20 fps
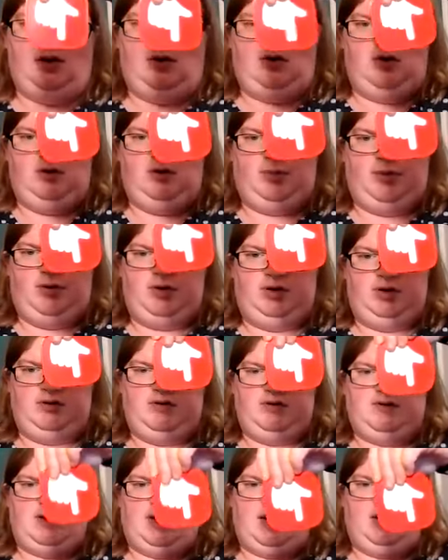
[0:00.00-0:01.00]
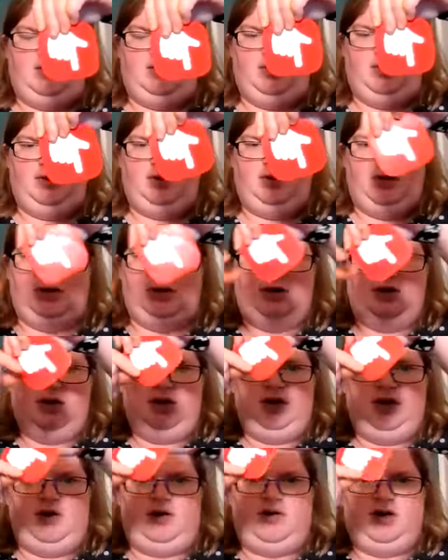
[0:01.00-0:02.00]
it could point down,
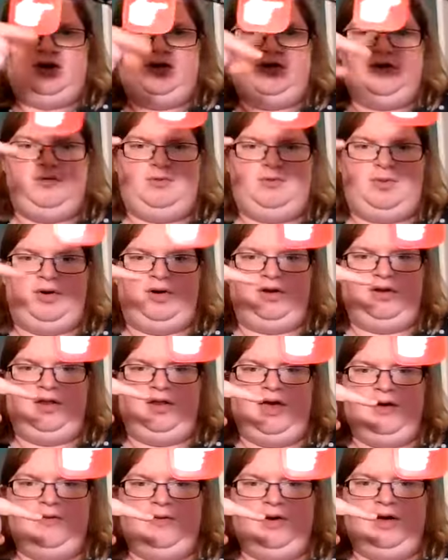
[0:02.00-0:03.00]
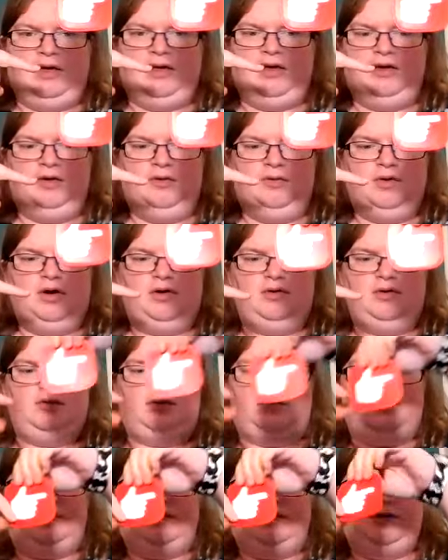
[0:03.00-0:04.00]
or it could point that way, who
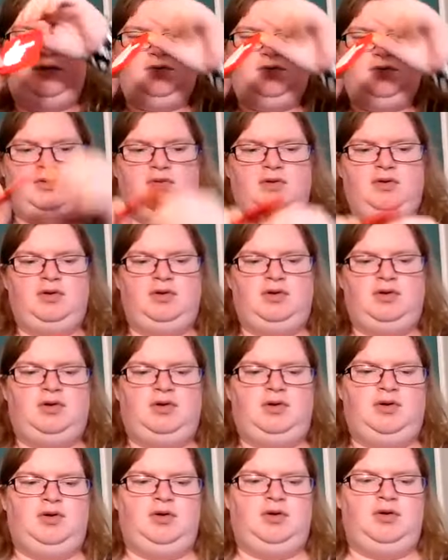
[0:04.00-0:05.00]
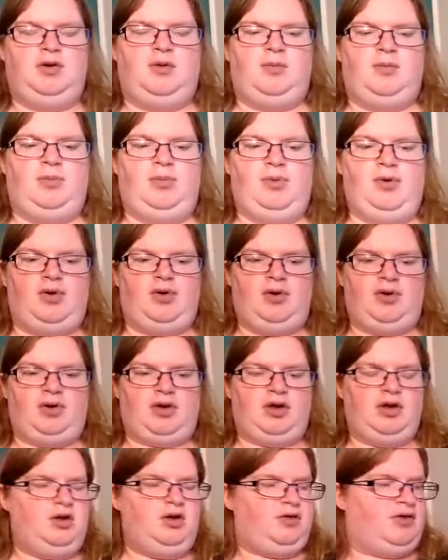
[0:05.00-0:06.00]
knows? But
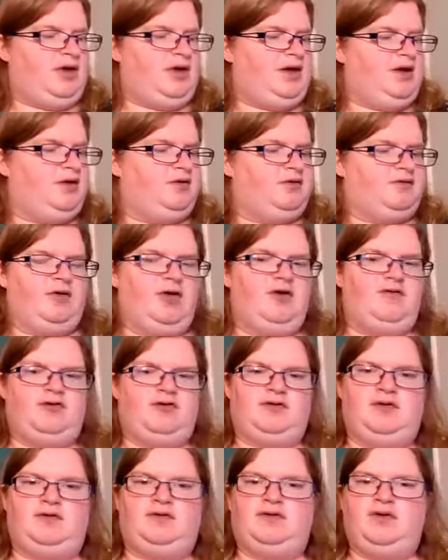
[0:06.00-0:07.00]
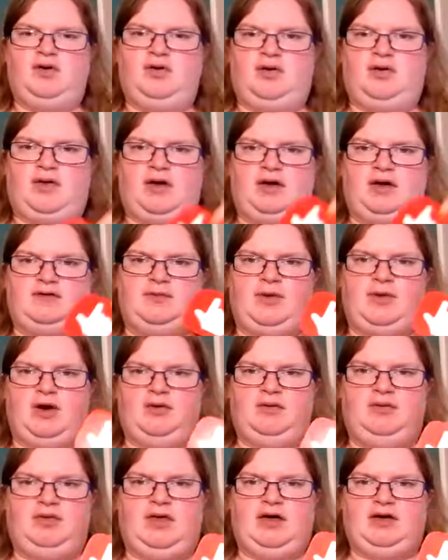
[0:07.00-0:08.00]
can you think of a song
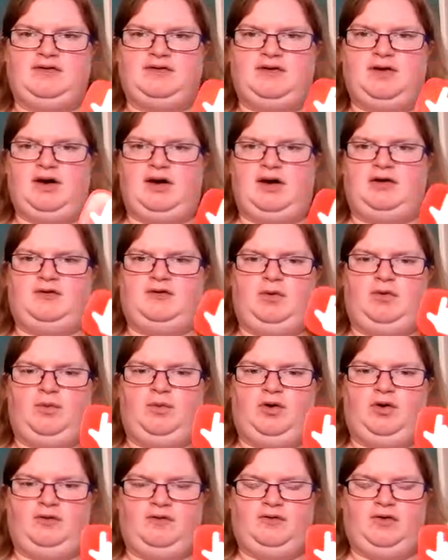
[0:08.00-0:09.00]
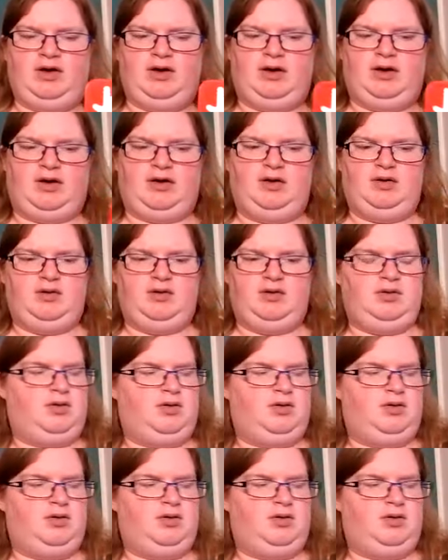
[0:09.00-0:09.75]
that starts with one finger?